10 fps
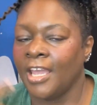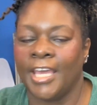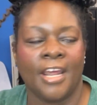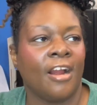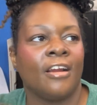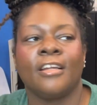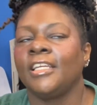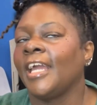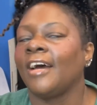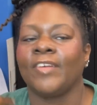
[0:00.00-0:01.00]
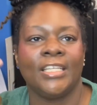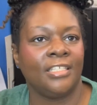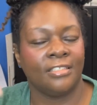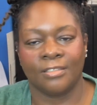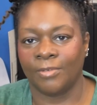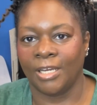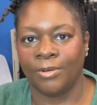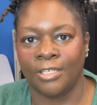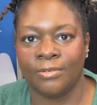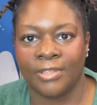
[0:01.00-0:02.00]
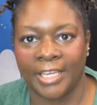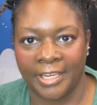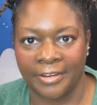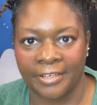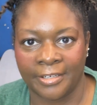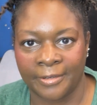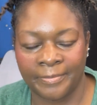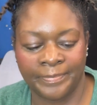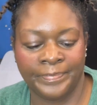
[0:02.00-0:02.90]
And I already have ideas of what I want to do with that character.